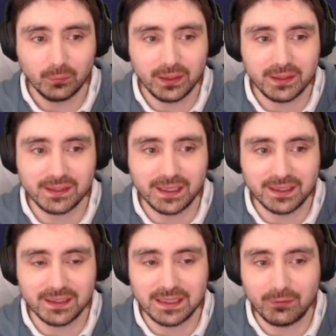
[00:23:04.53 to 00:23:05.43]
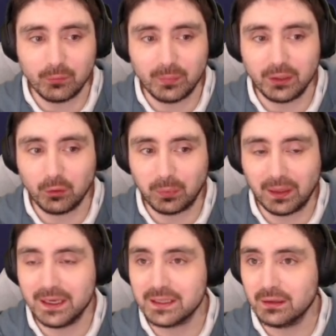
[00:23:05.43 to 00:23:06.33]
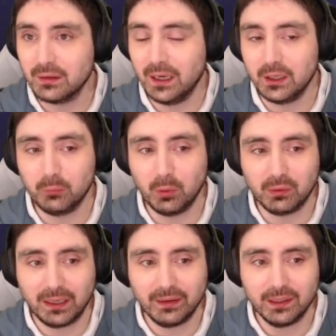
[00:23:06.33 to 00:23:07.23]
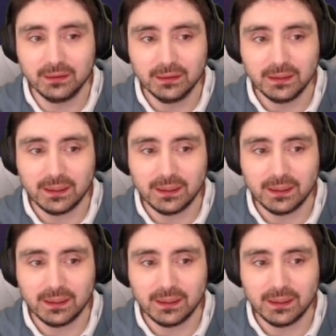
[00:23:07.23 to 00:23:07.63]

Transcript: with 6 and 7 being your players, your ball carrier,